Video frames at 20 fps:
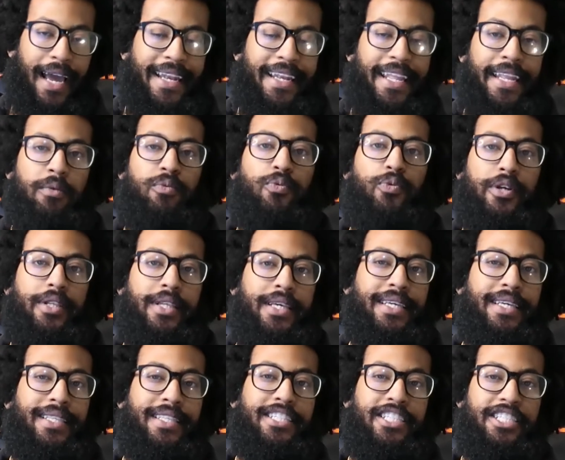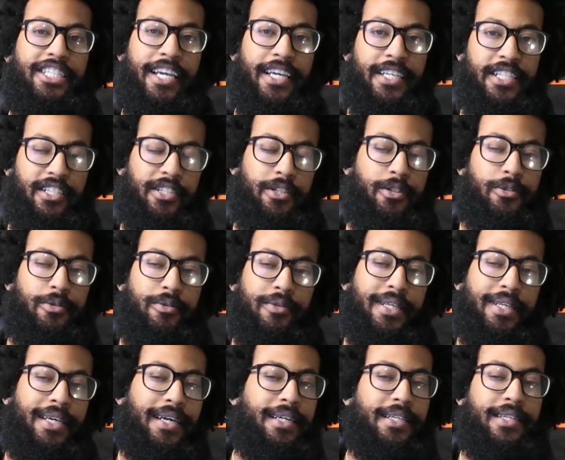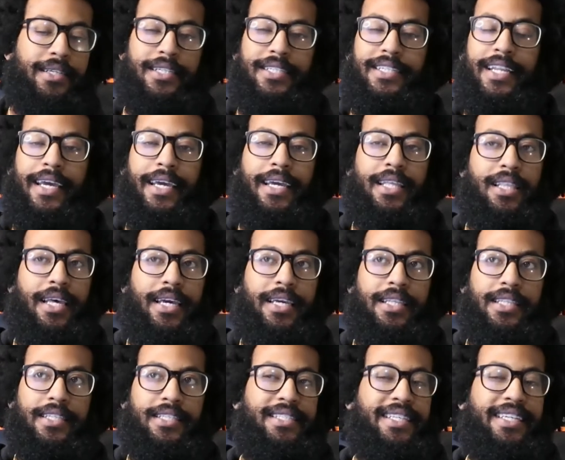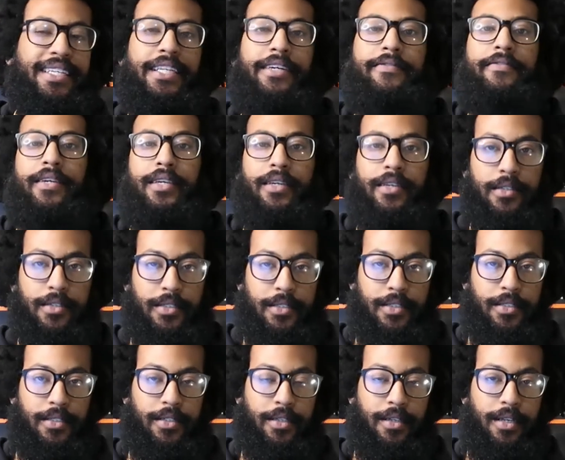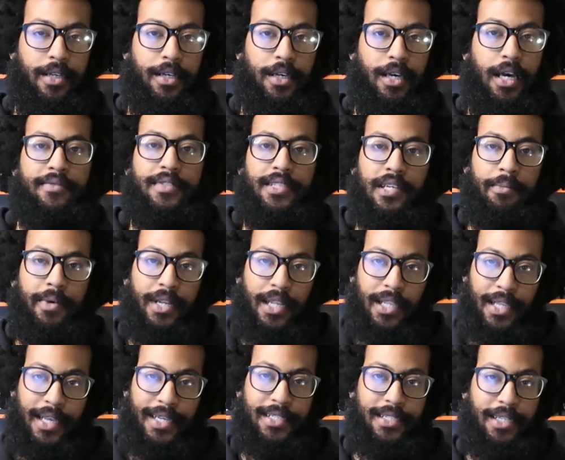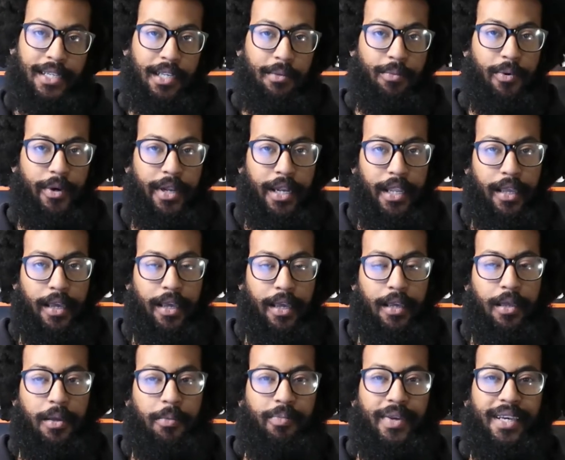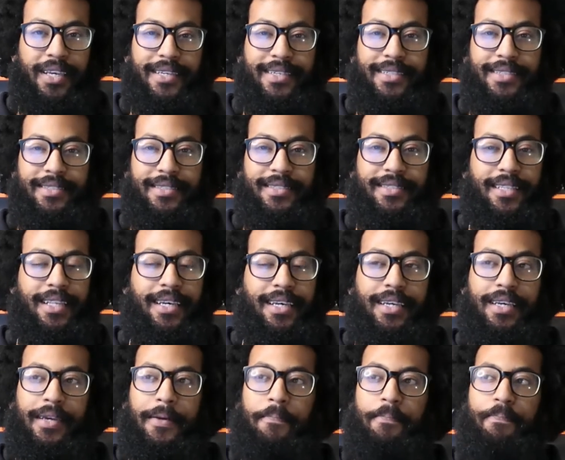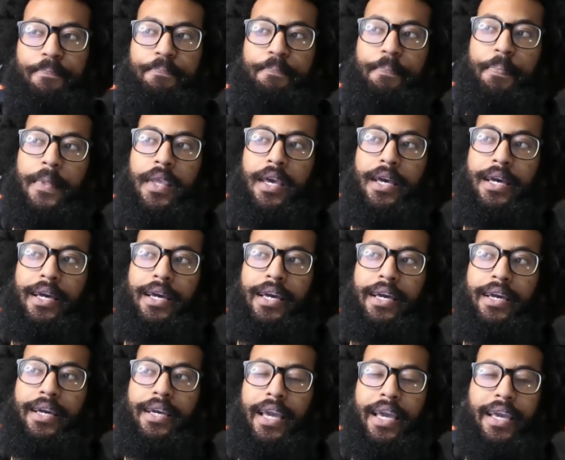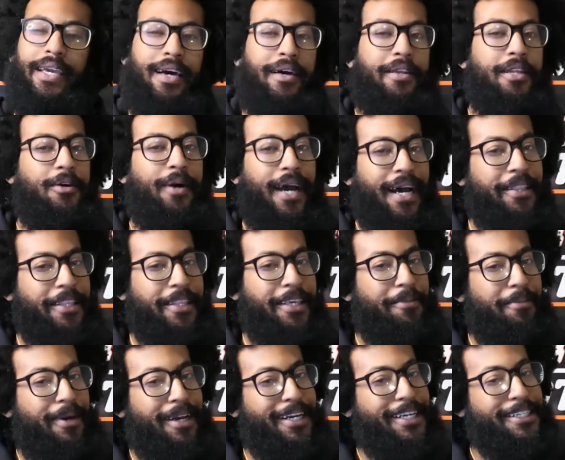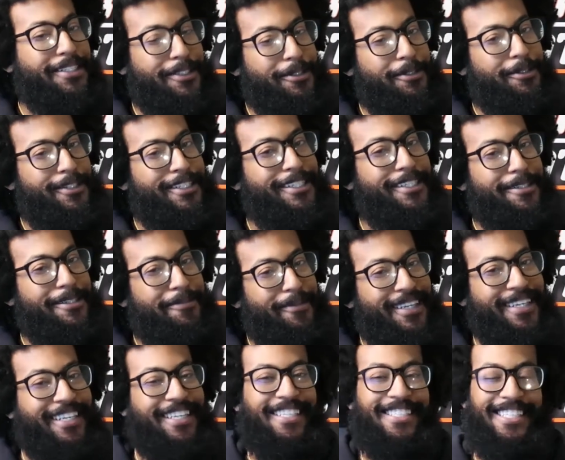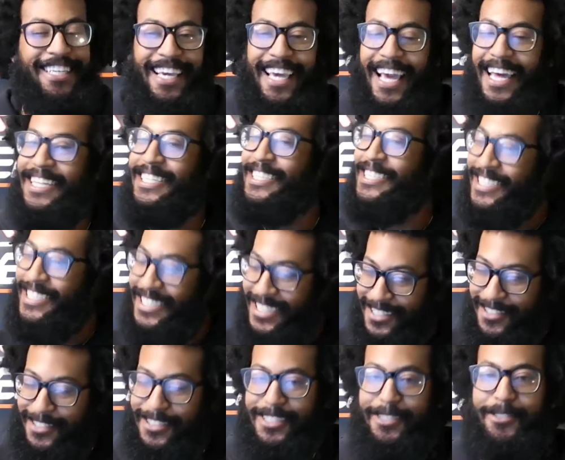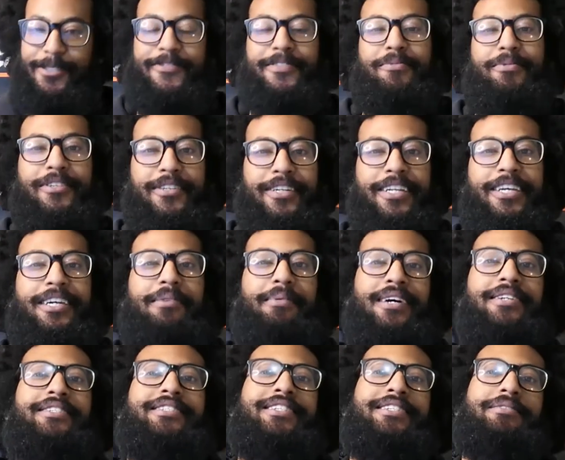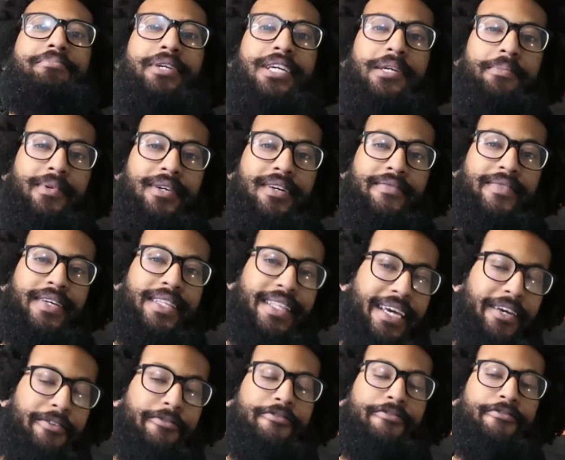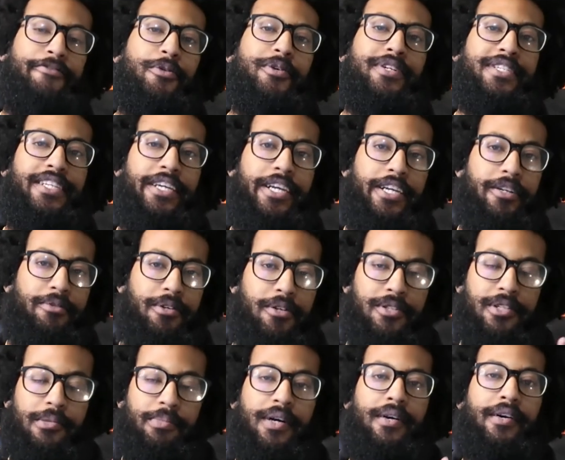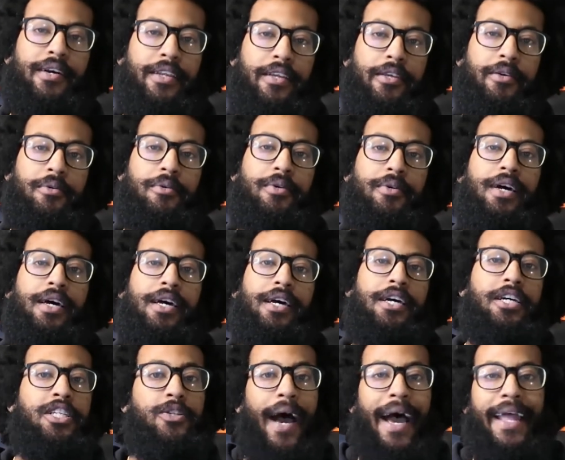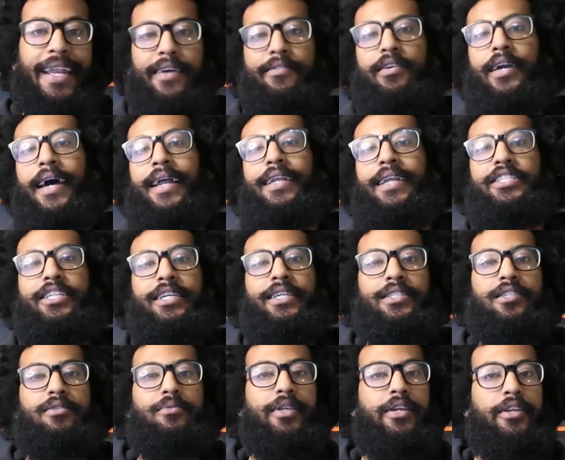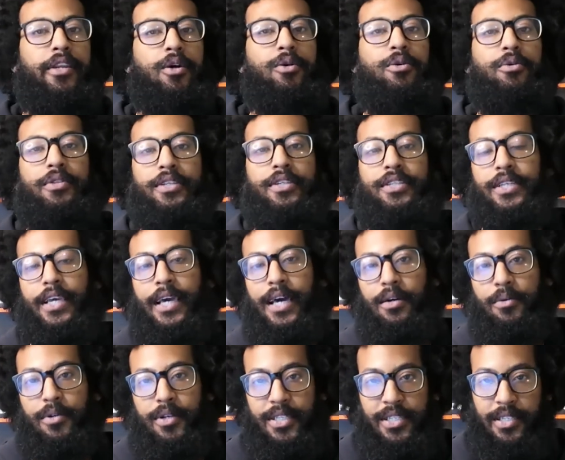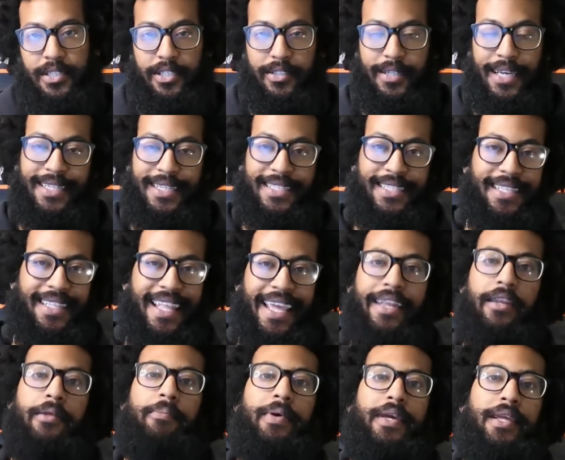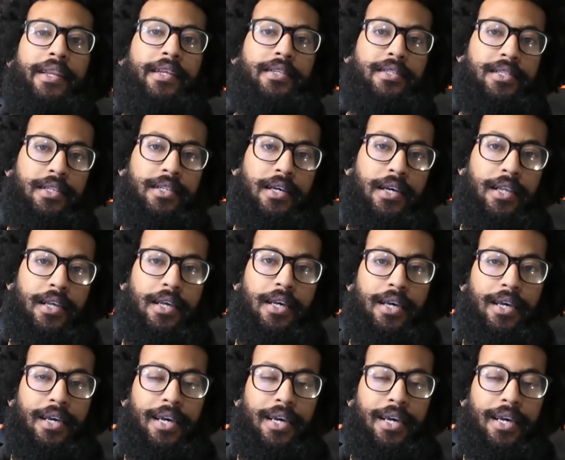I didn't really get the chance to truly understand like the significance of somebody like Sidney Poitier because like y'all know how the American school system is. It kind of shields you from learning about certain people and then they enforce heroes upon you. So I never got a chance to really know who this guy was until I did independent study.